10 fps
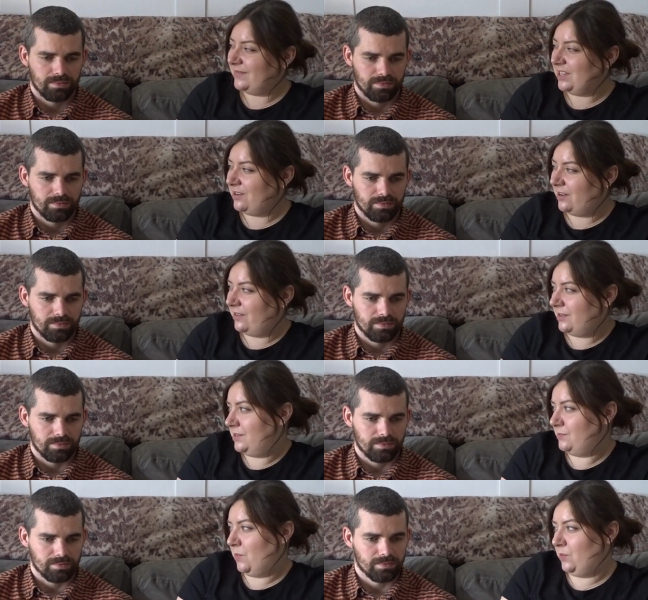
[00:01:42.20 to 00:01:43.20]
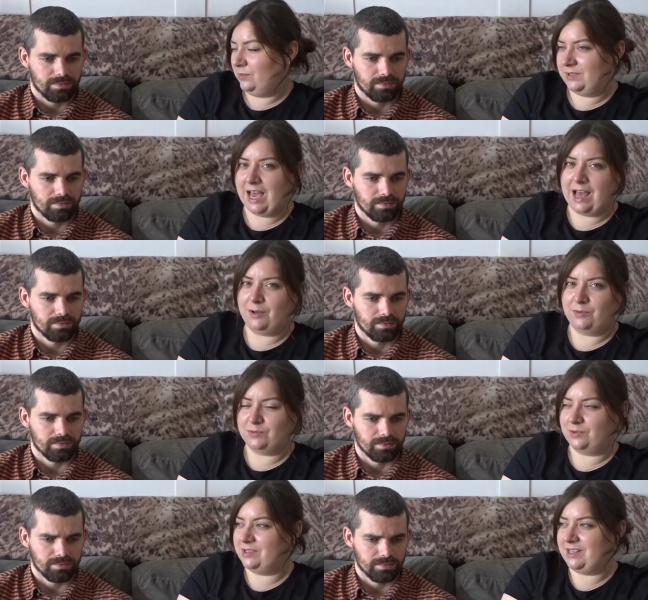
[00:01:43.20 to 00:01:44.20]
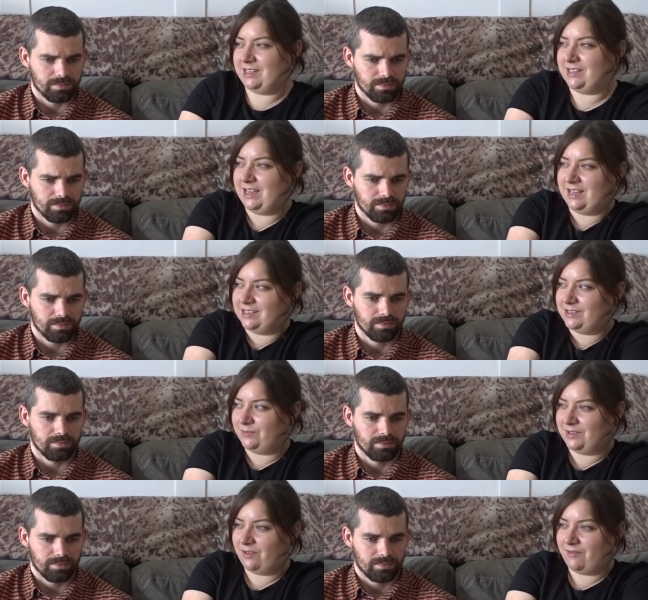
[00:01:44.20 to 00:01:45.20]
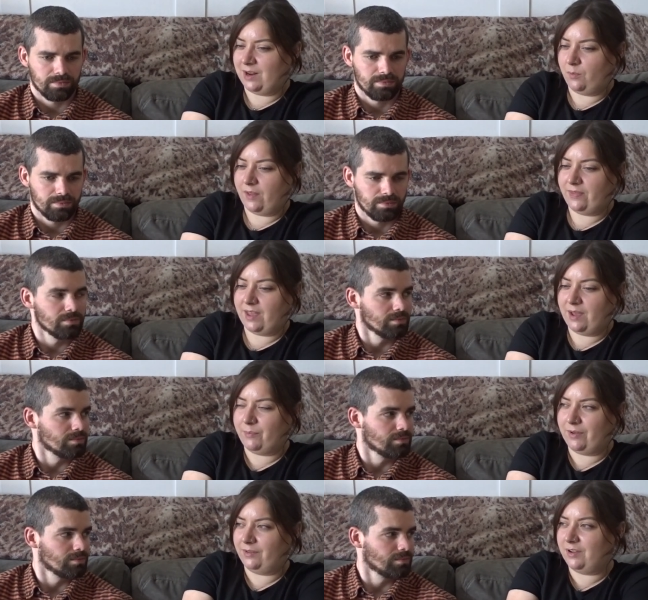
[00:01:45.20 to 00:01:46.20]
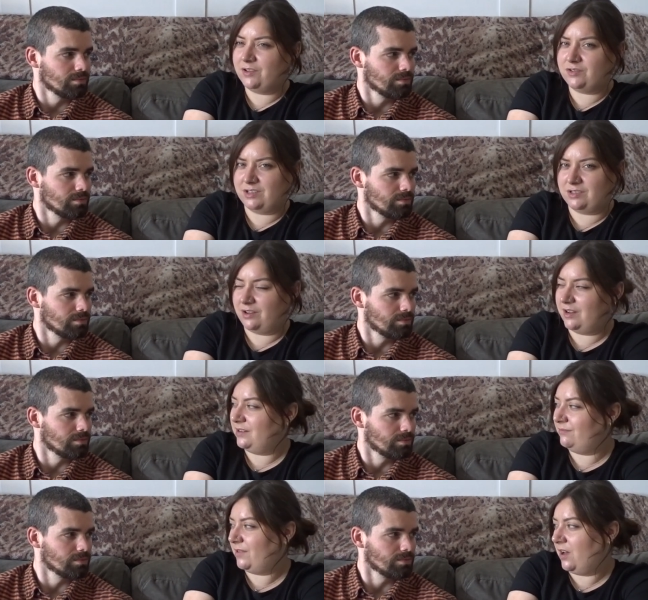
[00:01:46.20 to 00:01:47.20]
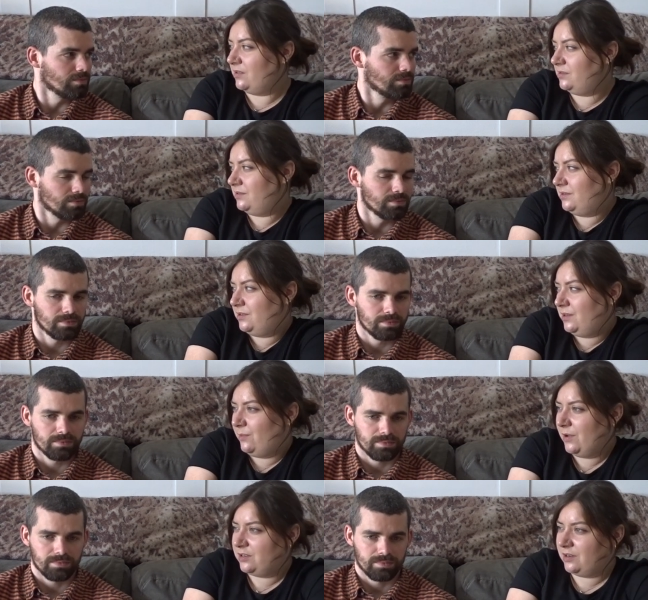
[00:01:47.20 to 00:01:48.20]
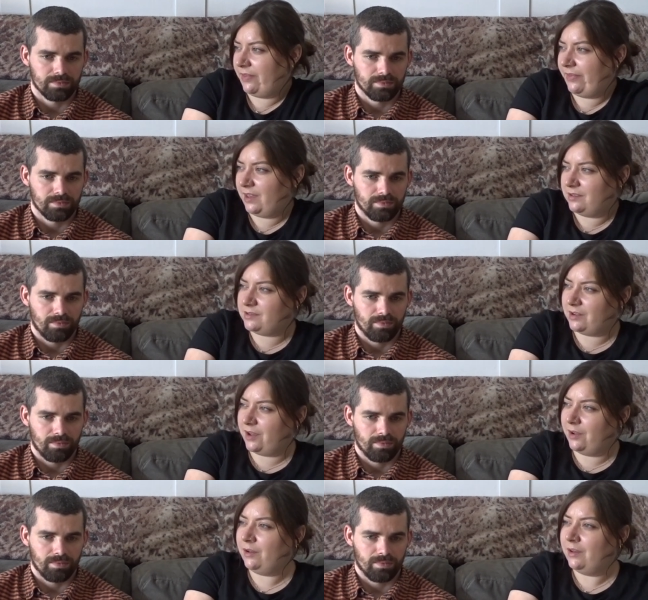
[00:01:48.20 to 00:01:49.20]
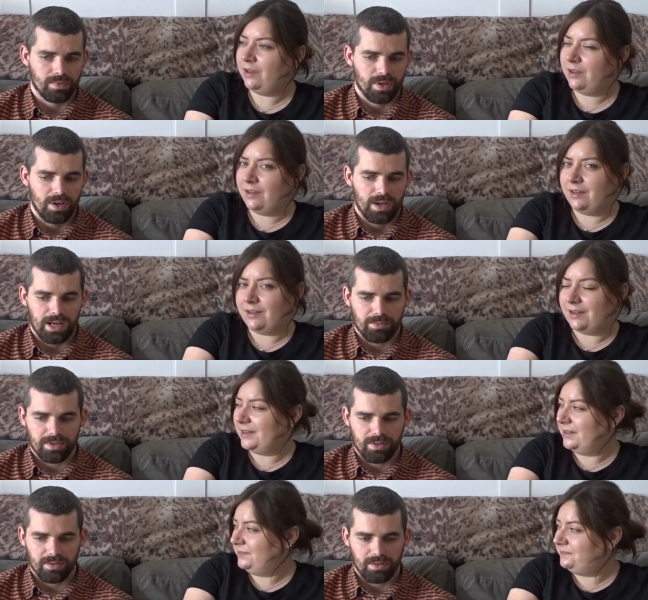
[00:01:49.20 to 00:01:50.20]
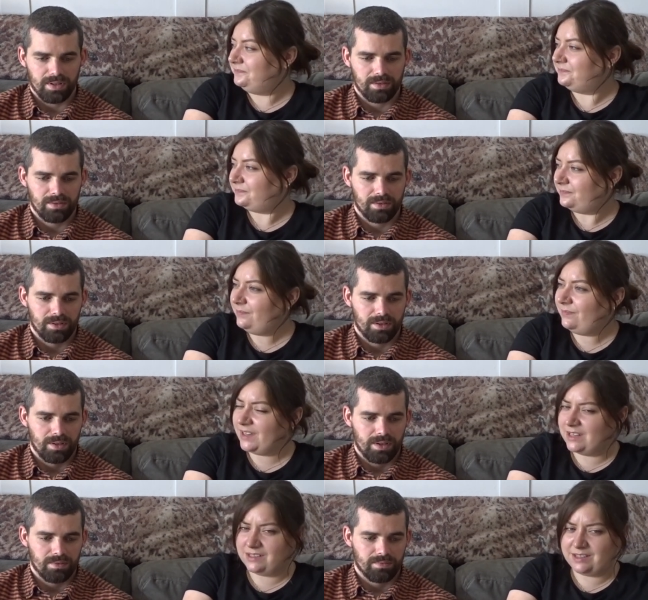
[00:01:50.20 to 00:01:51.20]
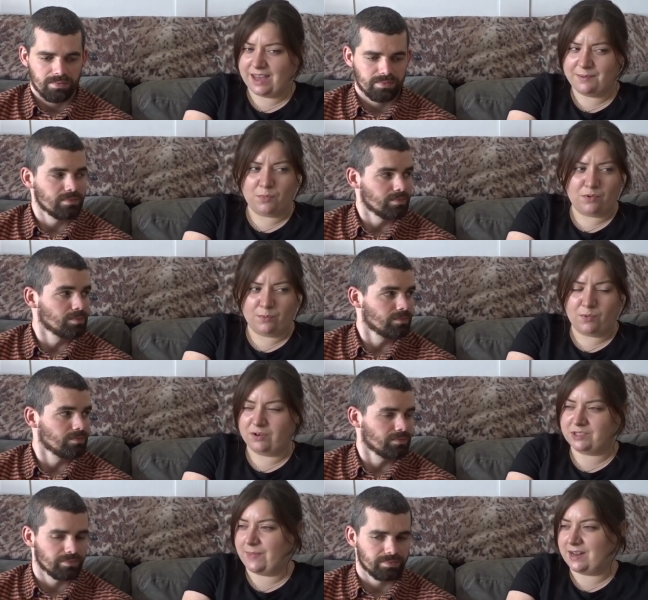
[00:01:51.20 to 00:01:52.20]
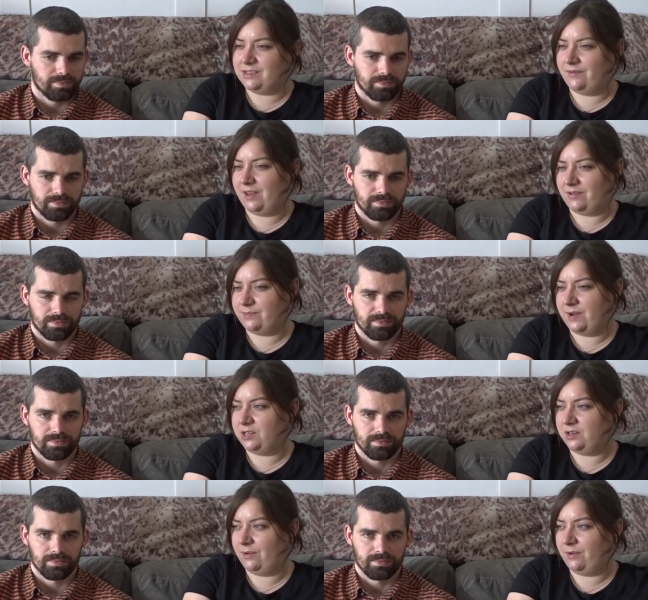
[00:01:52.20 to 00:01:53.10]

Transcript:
Speaker 1: you know, the small towns or cities. We don't really want that, but countryside costs too much, aren't they? So, absolutely. Um, it's getting more and more expensive here, especially